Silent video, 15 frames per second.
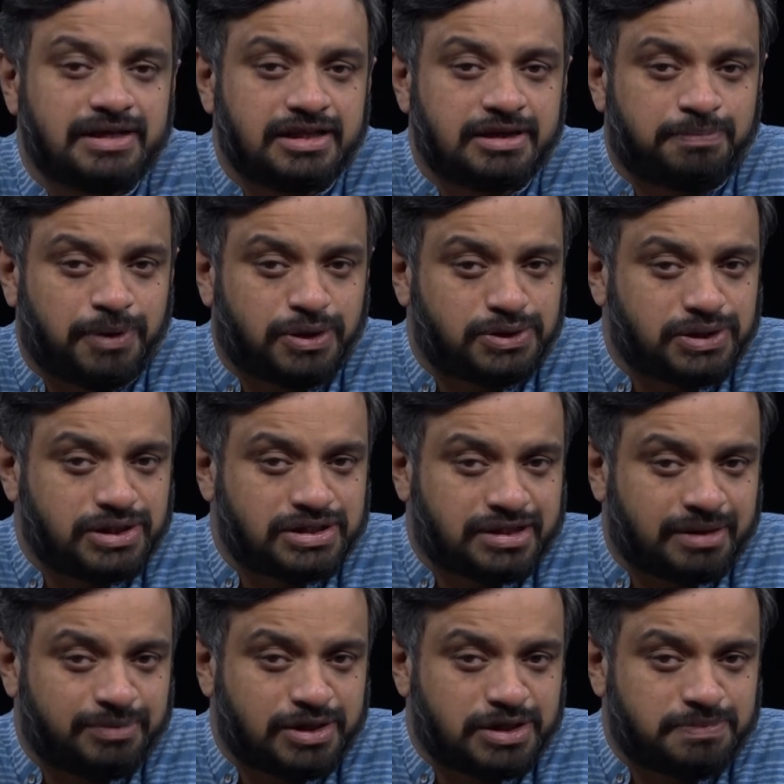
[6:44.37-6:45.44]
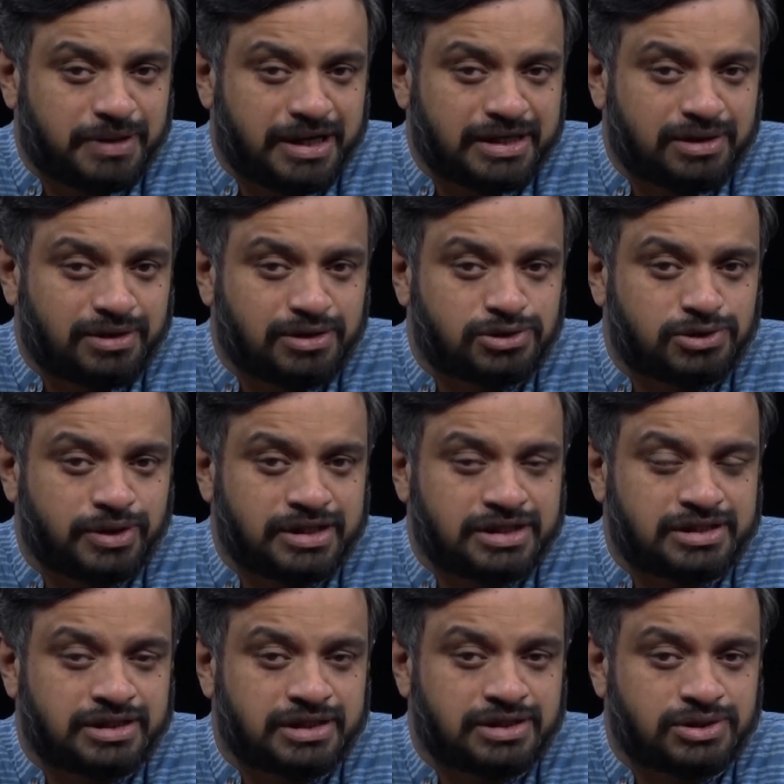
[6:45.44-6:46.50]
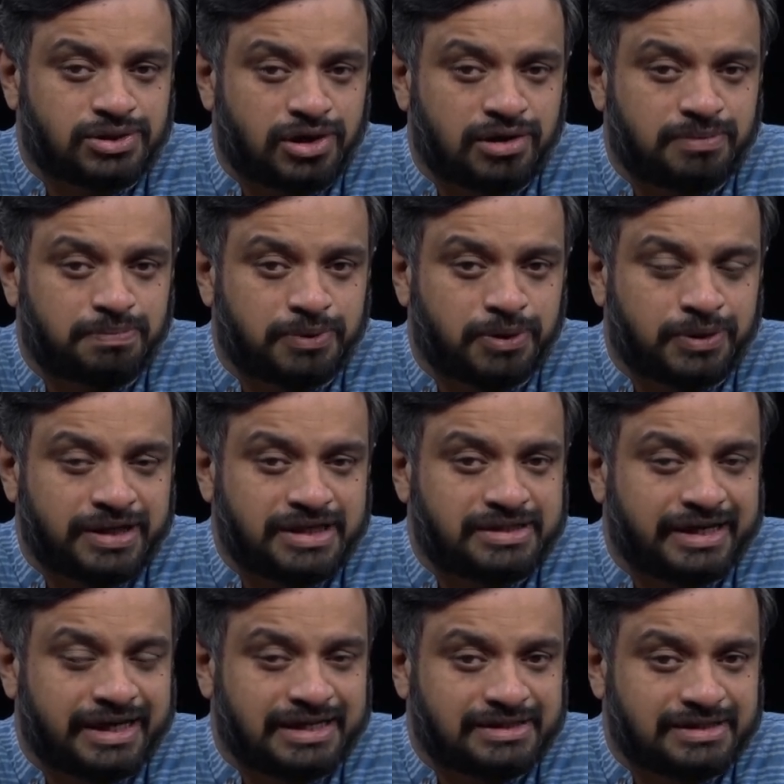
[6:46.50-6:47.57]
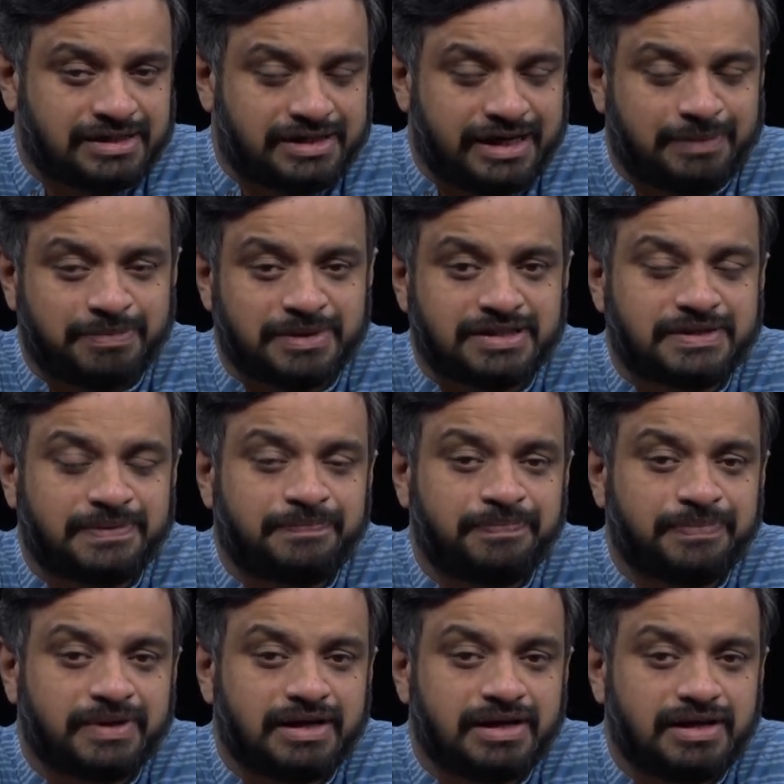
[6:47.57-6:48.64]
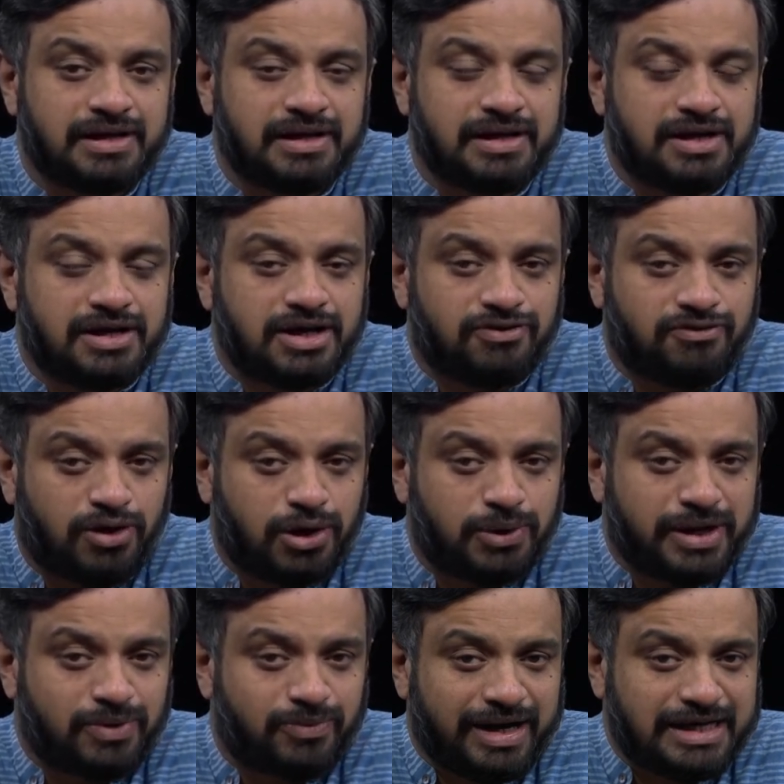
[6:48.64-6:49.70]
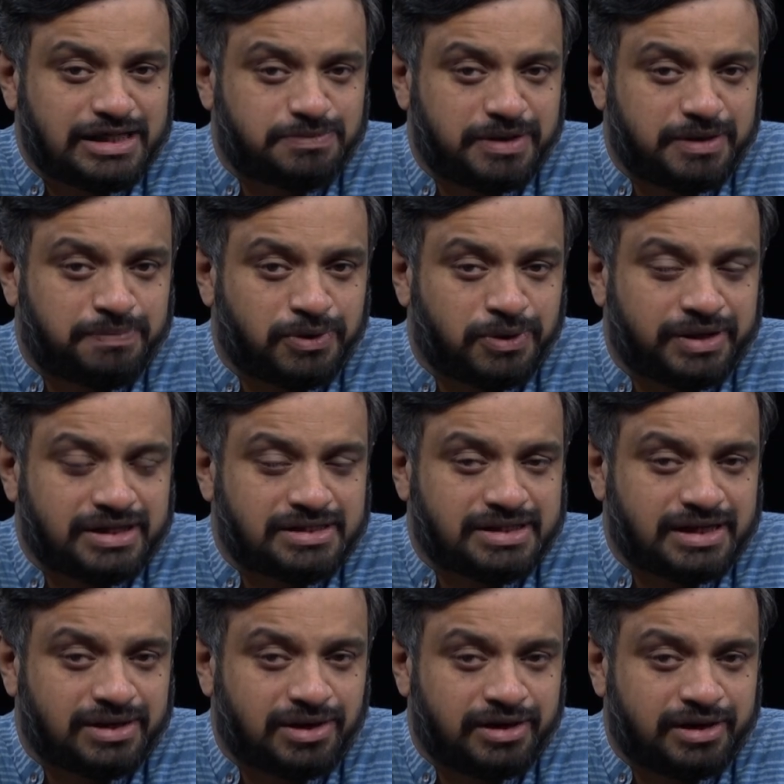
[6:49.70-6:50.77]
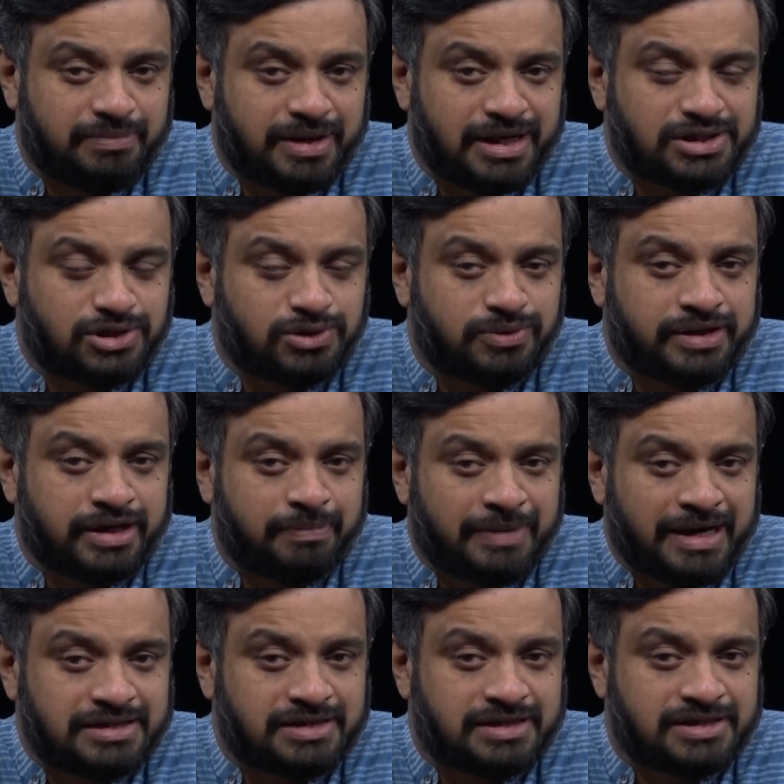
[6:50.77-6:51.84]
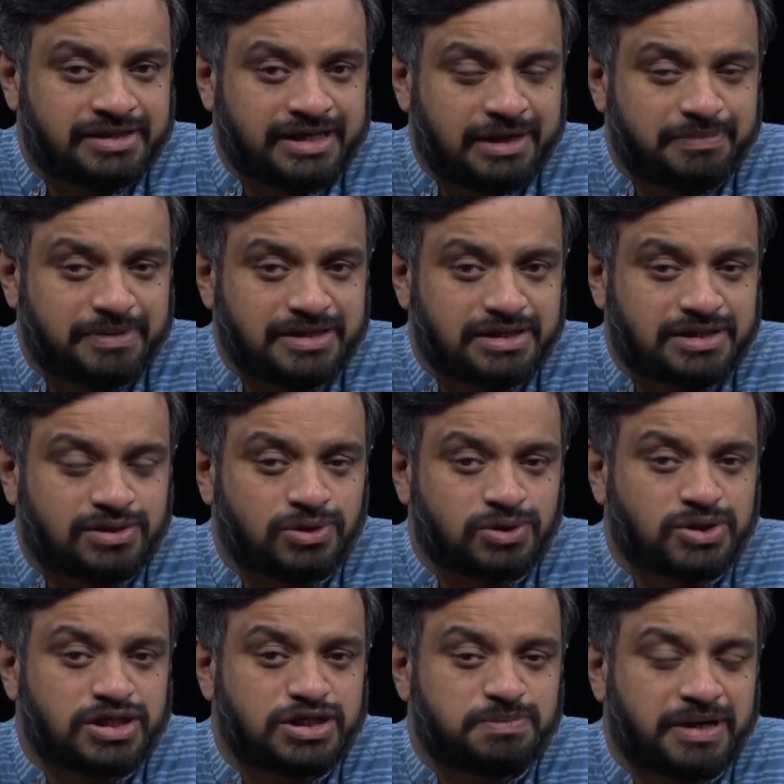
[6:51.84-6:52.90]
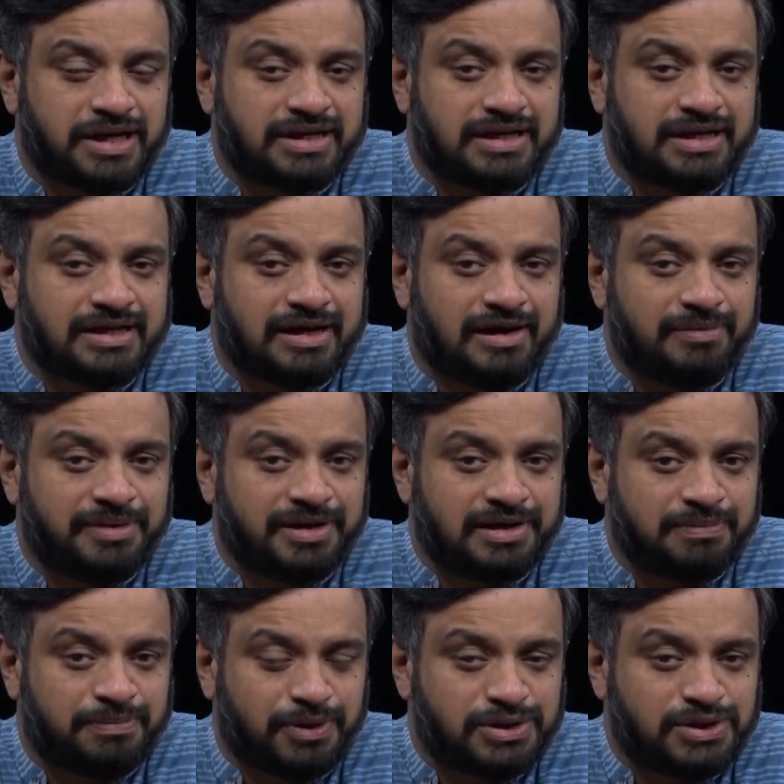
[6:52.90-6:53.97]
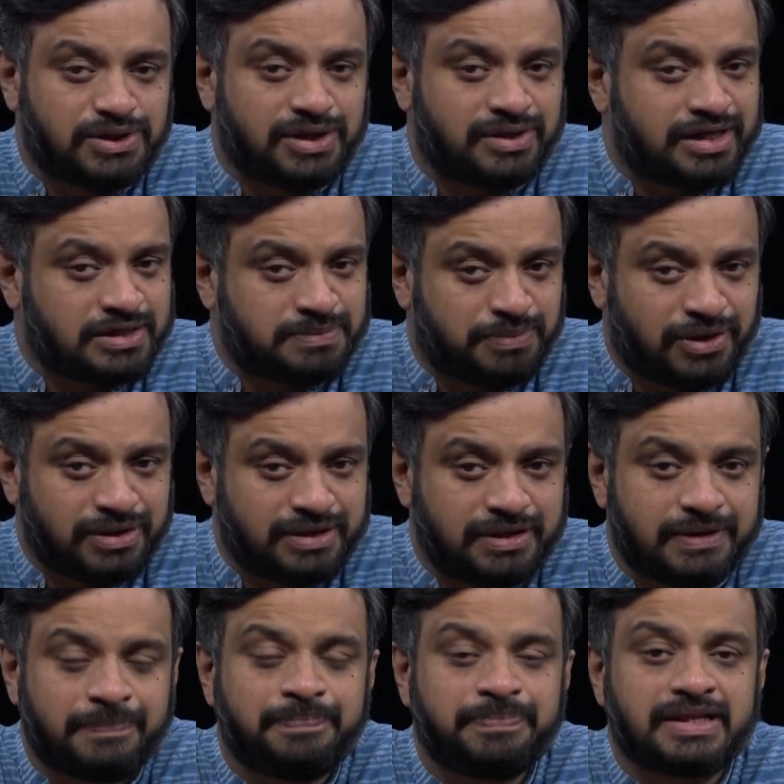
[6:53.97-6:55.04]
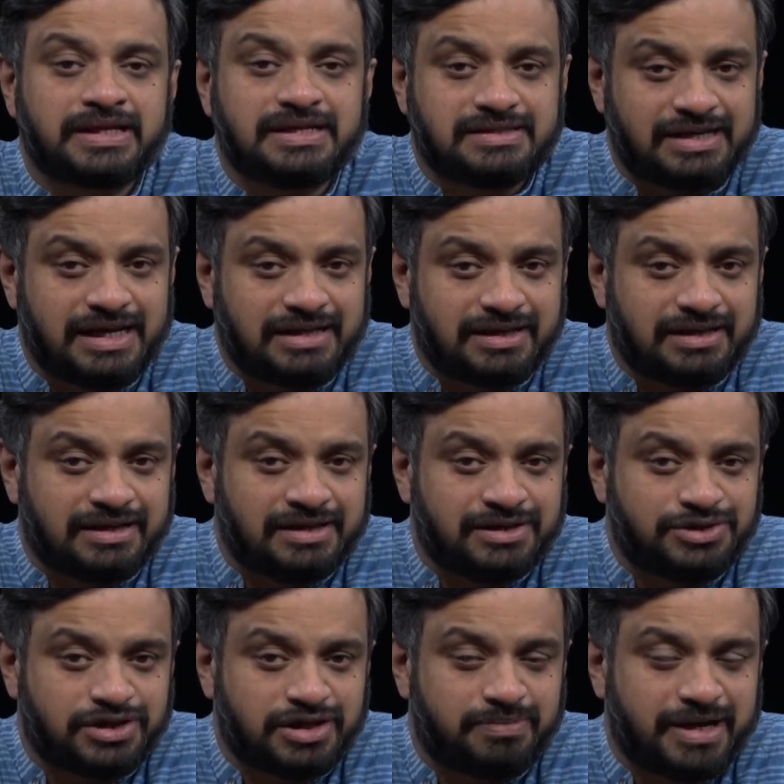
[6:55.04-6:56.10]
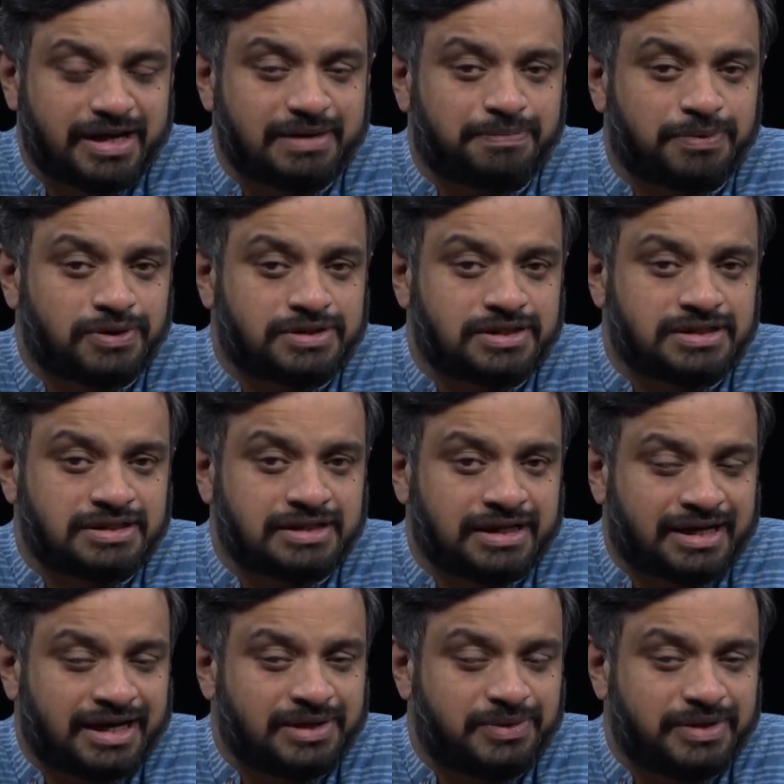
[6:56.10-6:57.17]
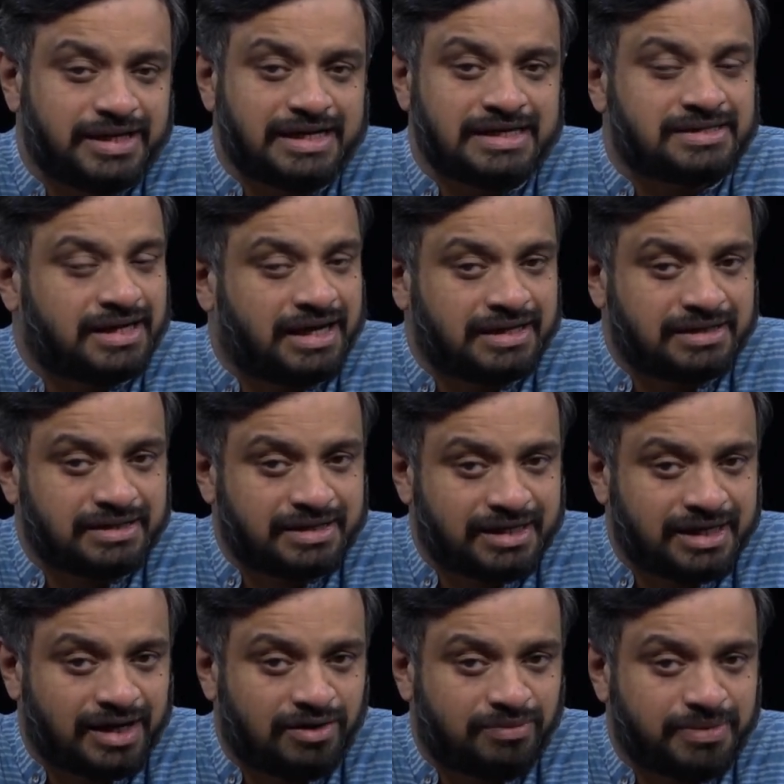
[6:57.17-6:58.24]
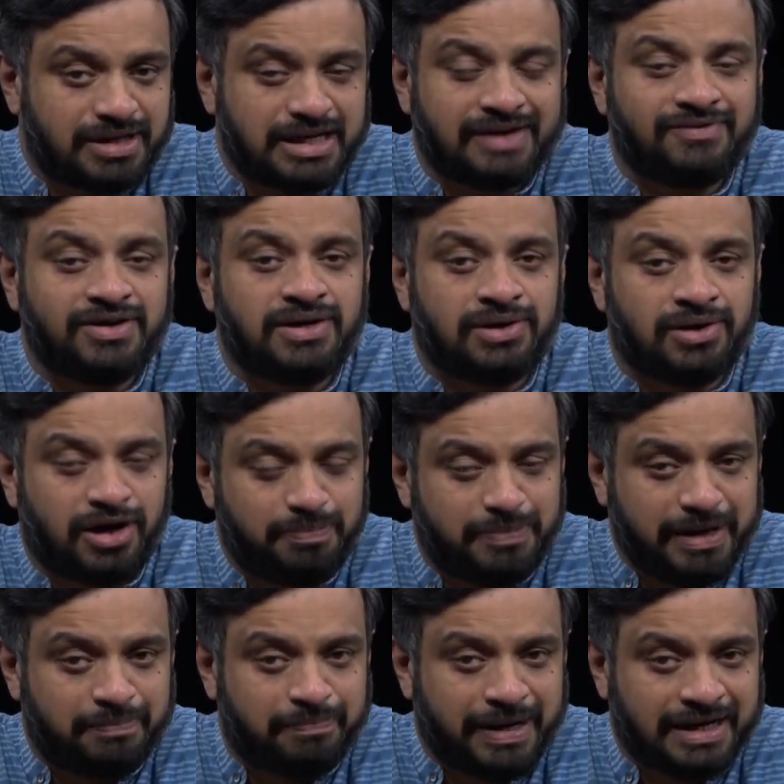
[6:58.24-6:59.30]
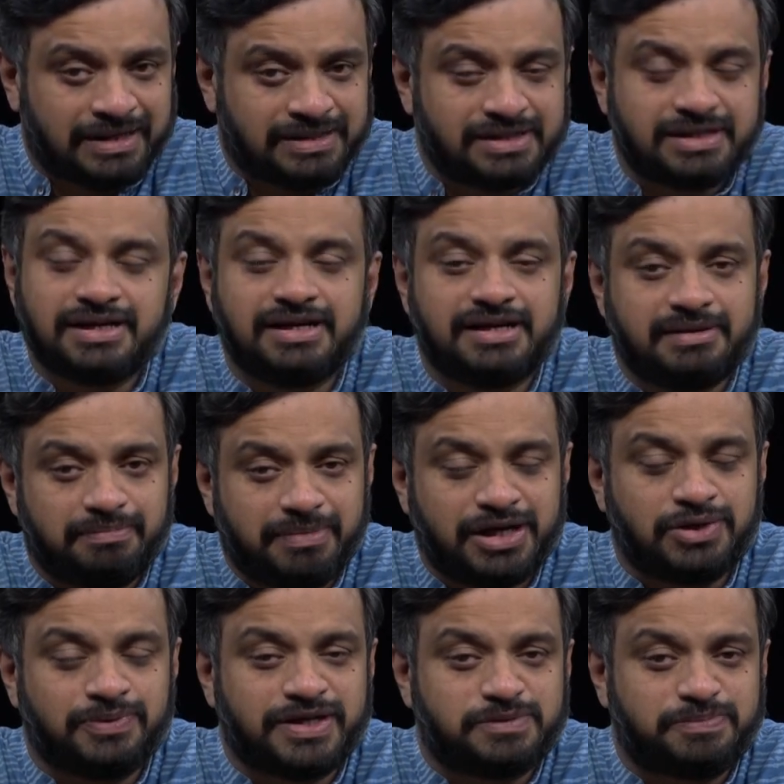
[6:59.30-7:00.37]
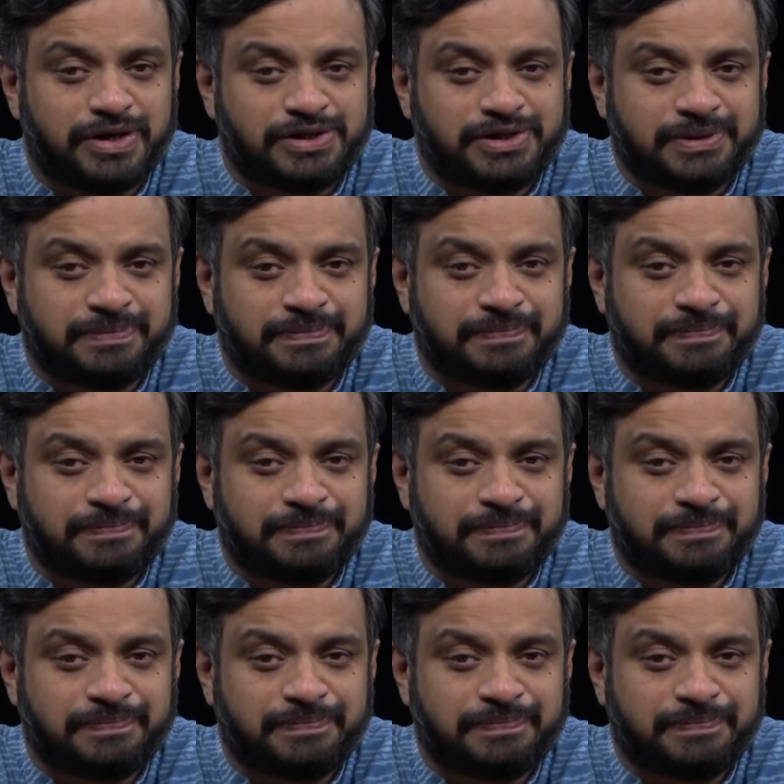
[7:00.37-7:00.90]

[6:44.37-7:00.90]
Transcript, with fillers: The Portuguese Communist Party also registered a strong protest against the statements. Following widespread protests and condemnation over the ambassador's statements, the Socialist Party-run government in Portugal responded, saying that the decision-making process in the country is under the government and will not be impacted by US pressure.